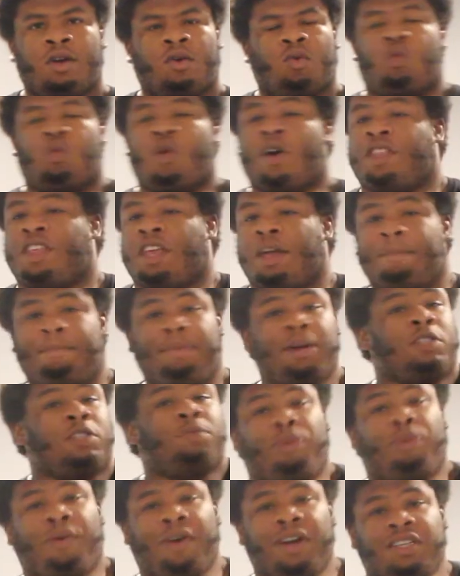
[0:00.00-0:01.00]
Whether you're
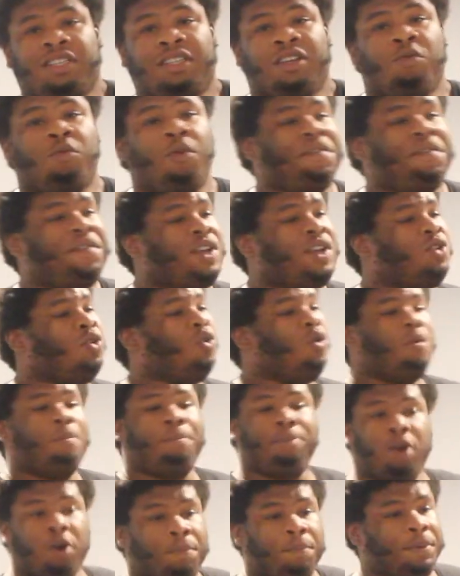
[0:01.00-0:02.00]
bench pressing, whether you're
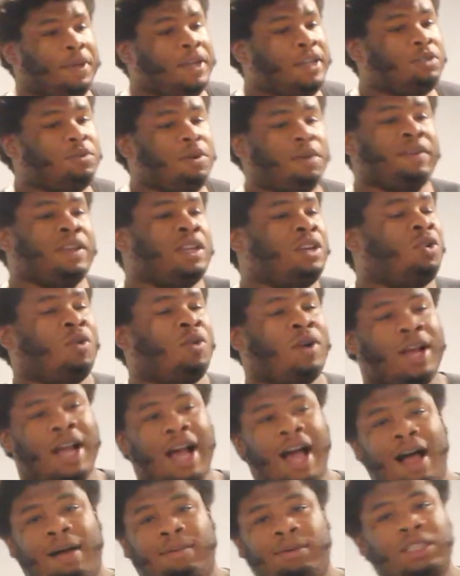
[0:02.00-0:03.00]
doing burpees, whether you're doing
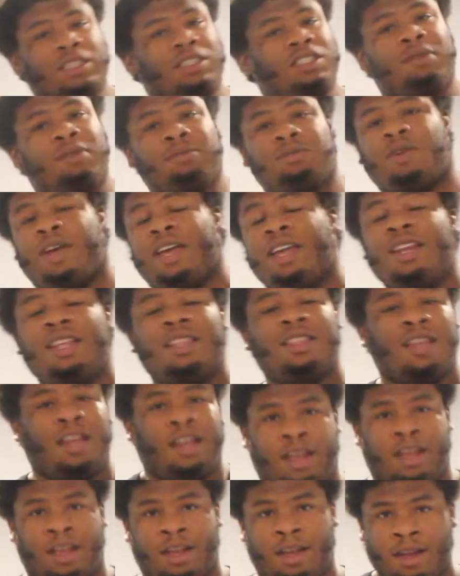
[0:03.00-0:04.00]
goblet jumps,
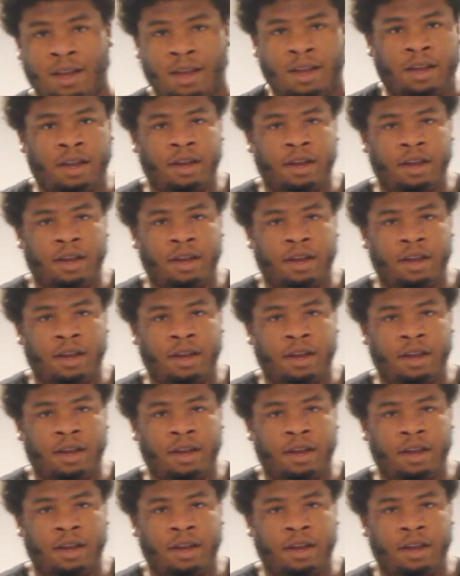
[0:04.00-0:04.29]
anything